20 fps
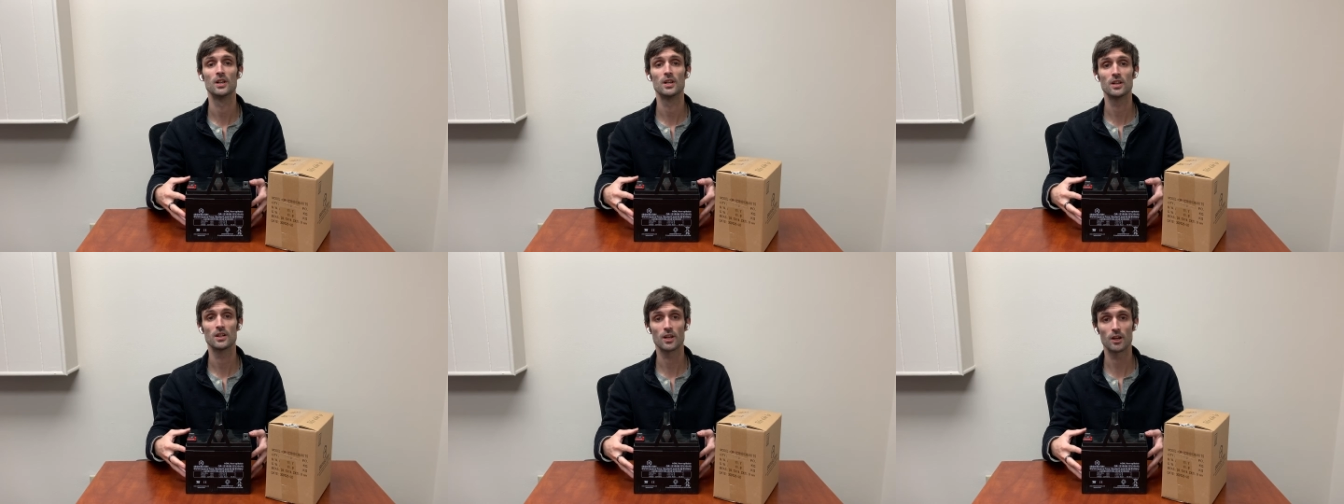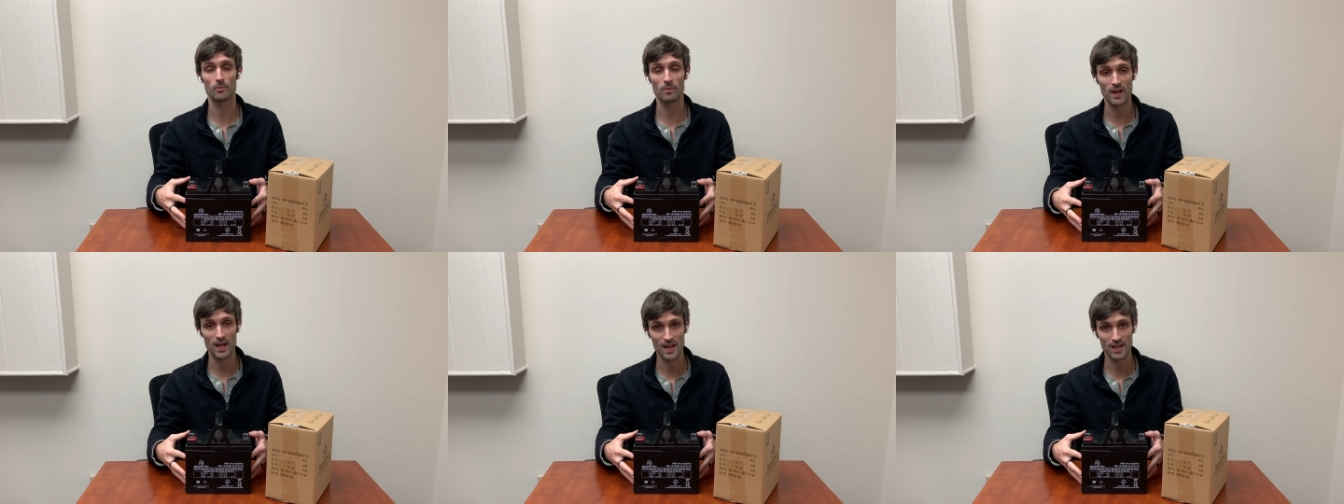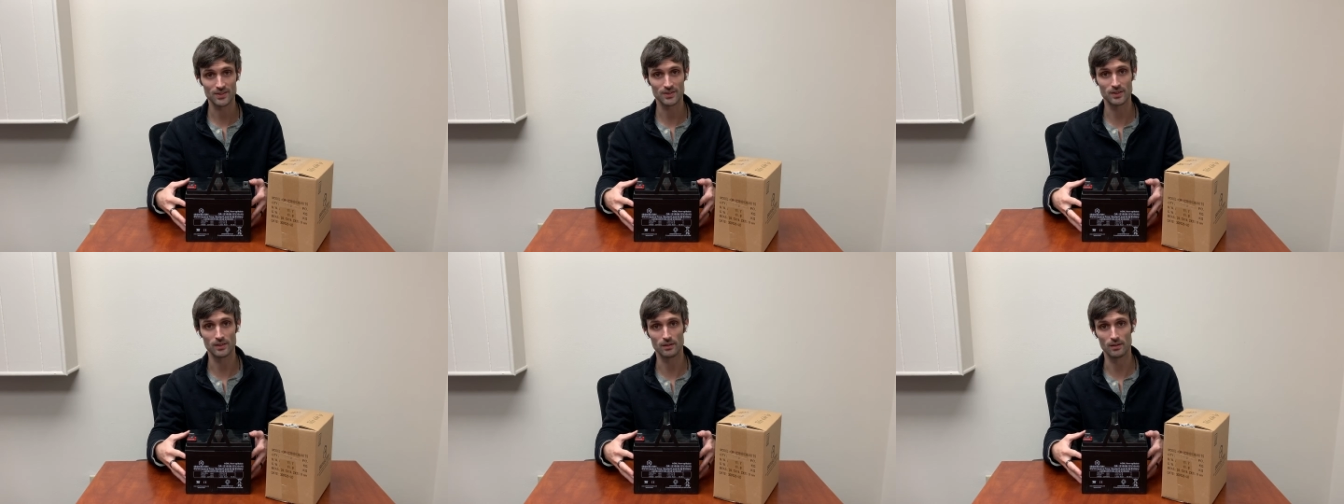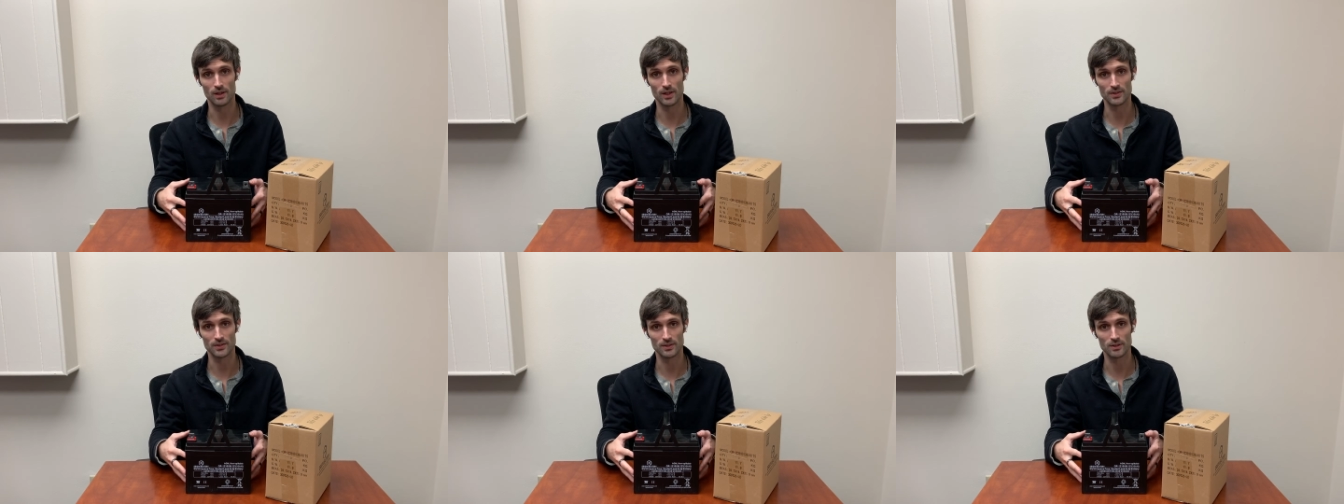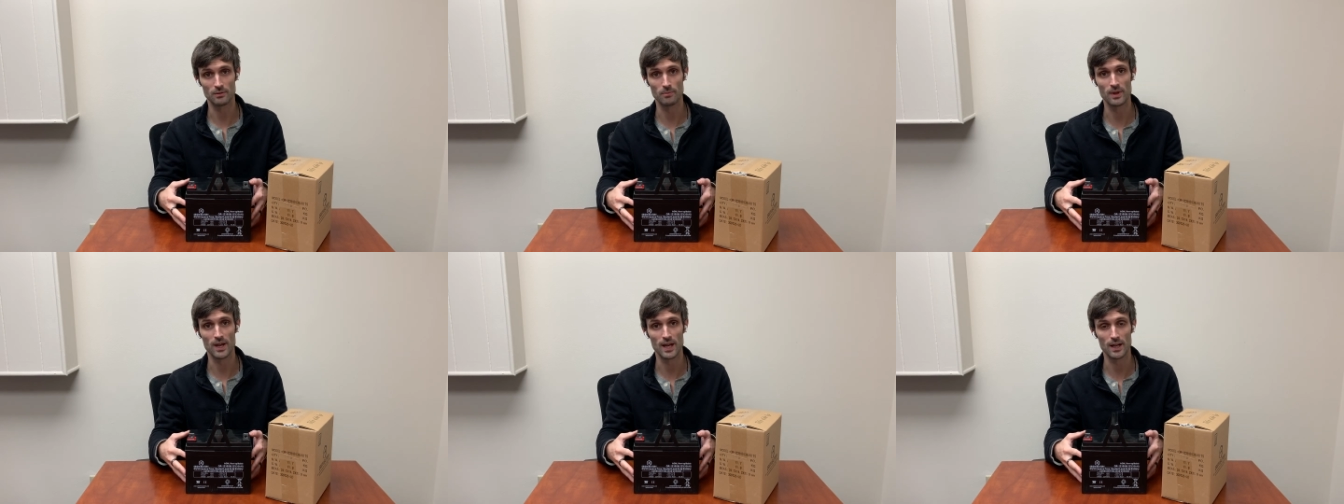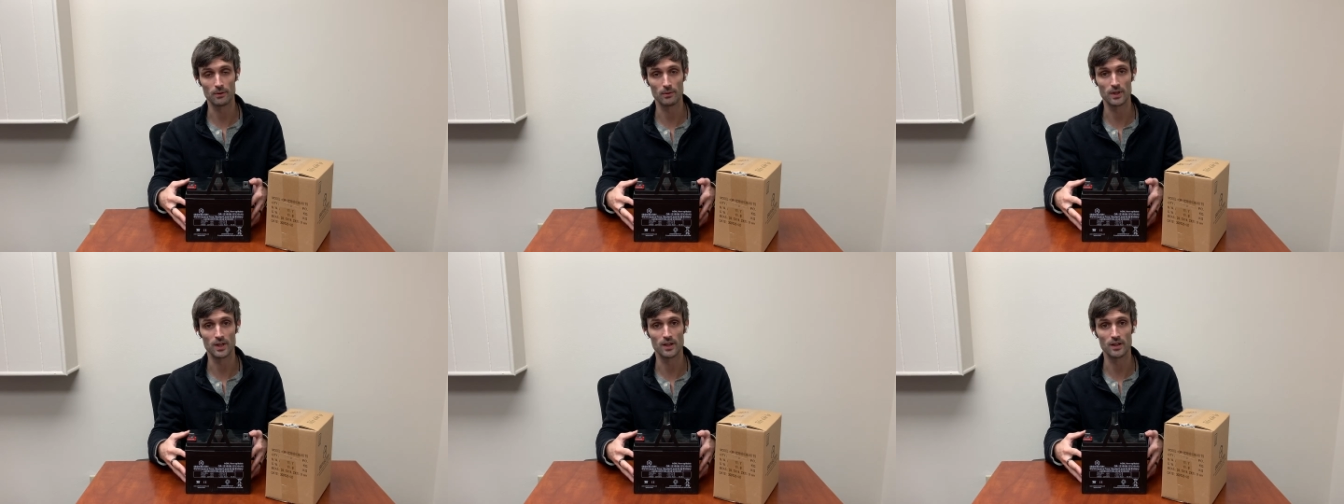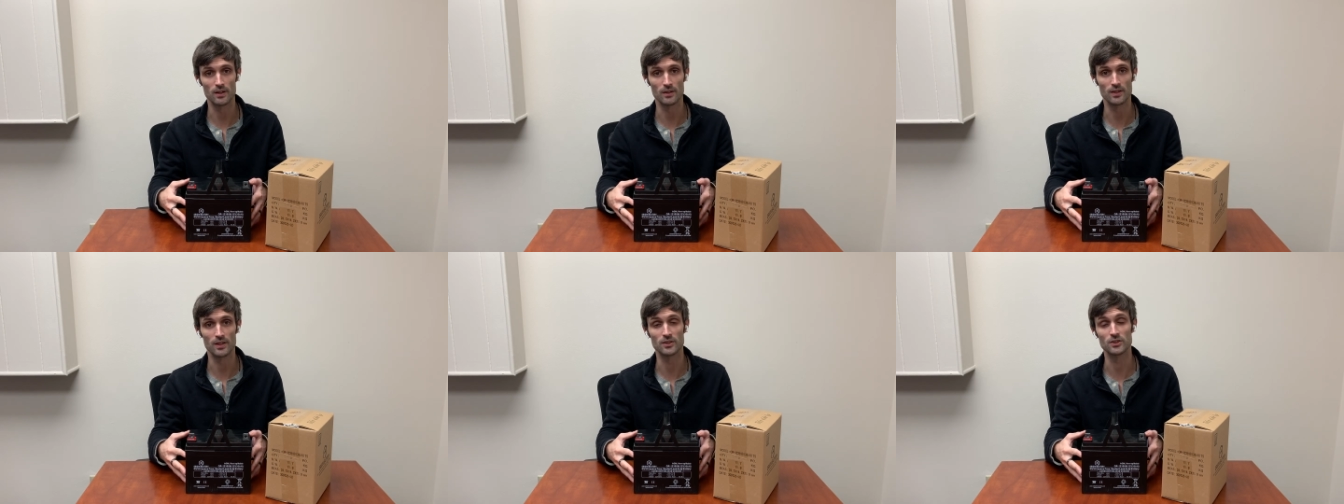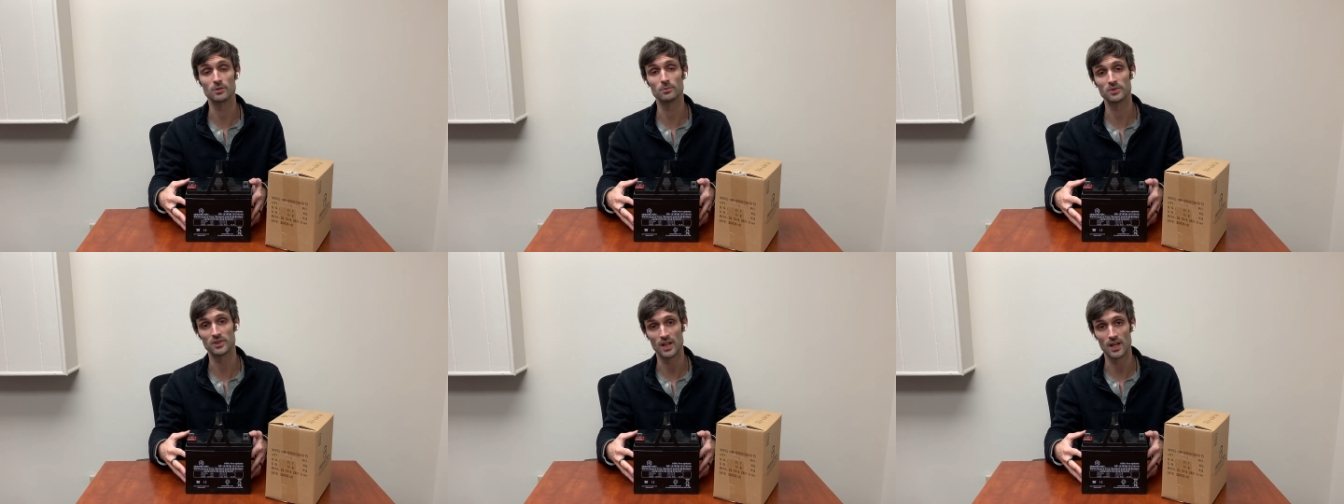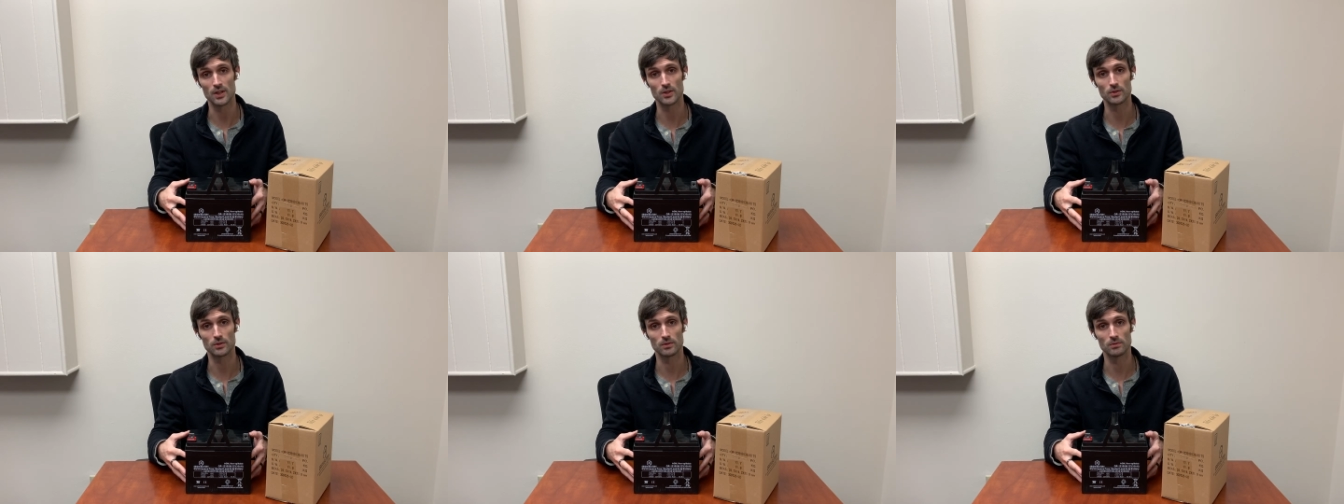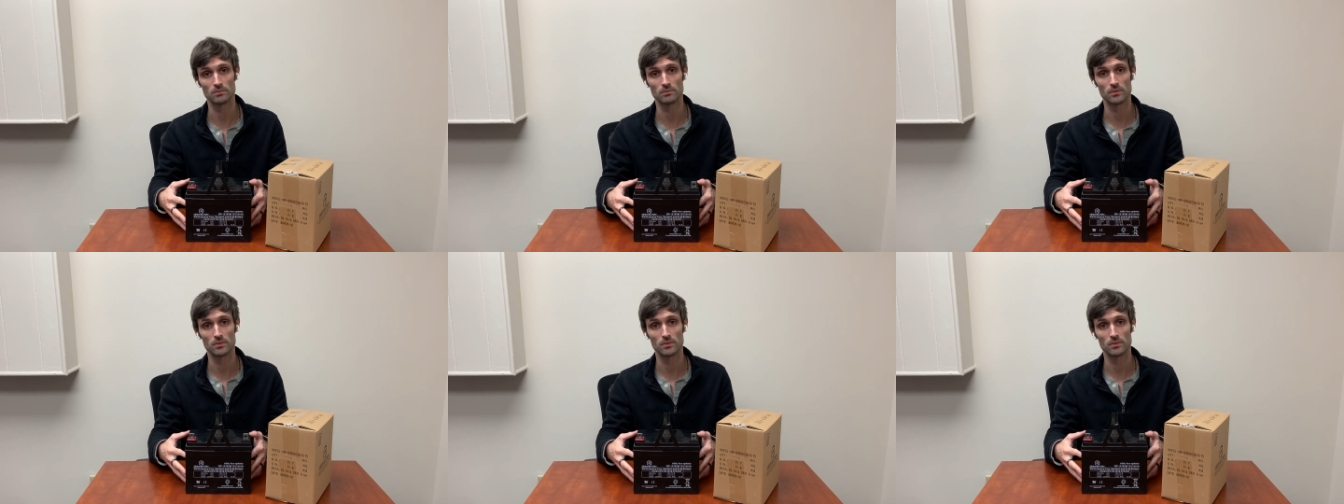capacity loss in the battery here that's substantial.